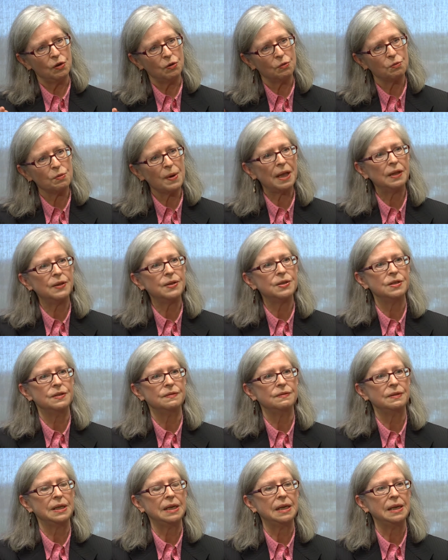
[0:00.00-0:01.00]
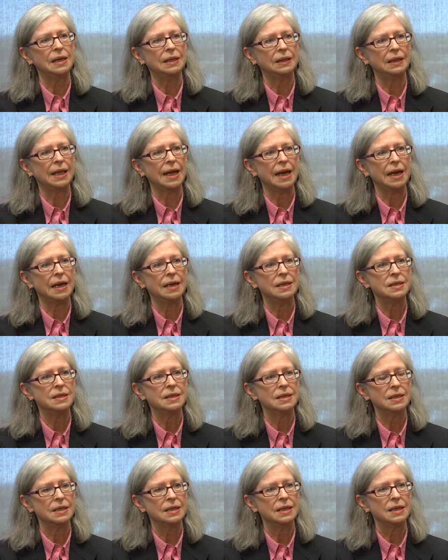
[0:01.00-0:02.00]
relatively
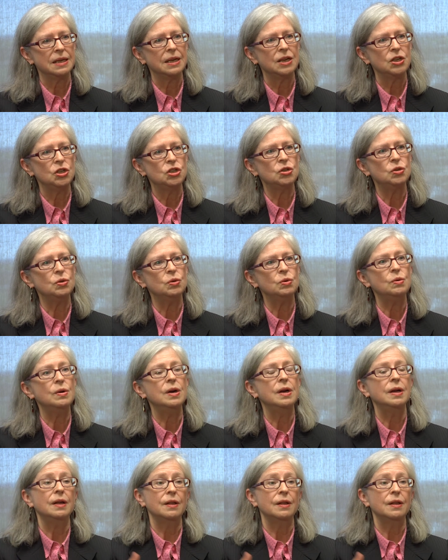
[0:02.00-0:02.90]
late to